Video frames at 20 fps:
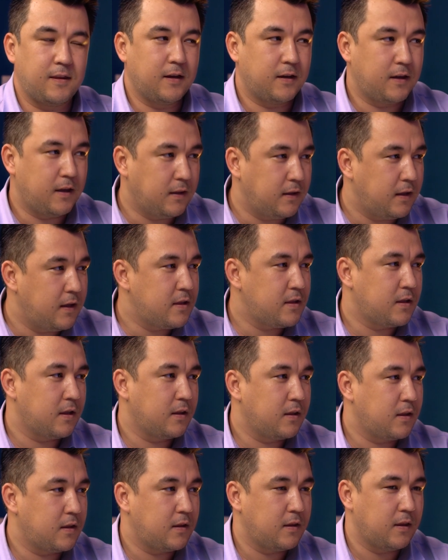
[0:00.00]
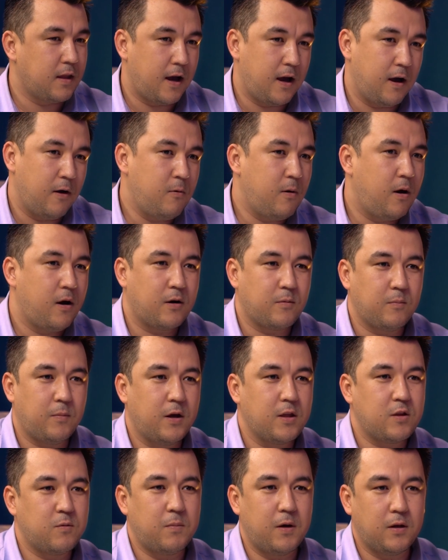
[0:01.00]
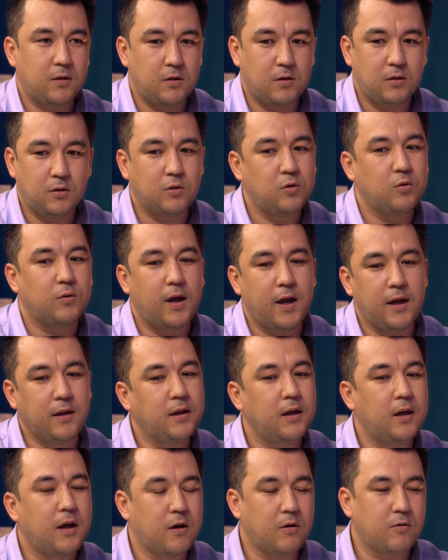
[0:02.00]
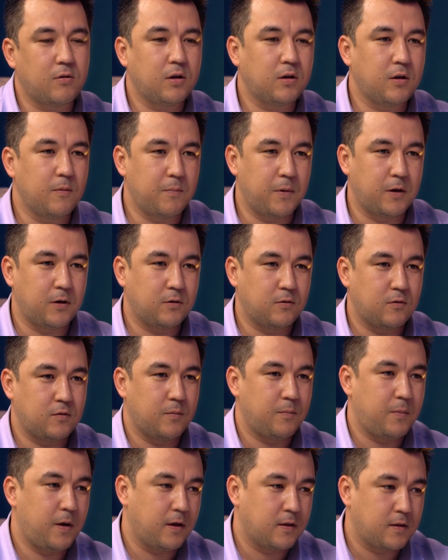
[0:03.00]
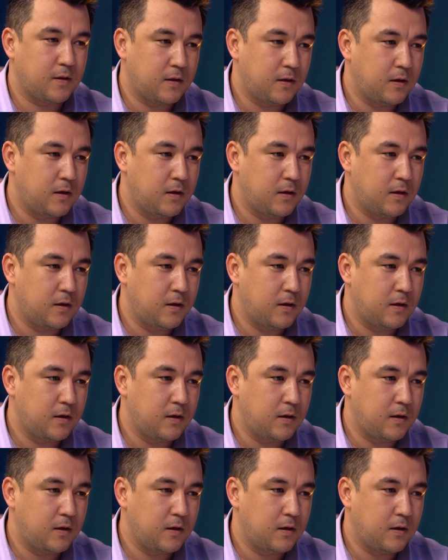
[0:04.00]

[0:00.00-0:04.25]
the conditions now are much better to any era compared to the past.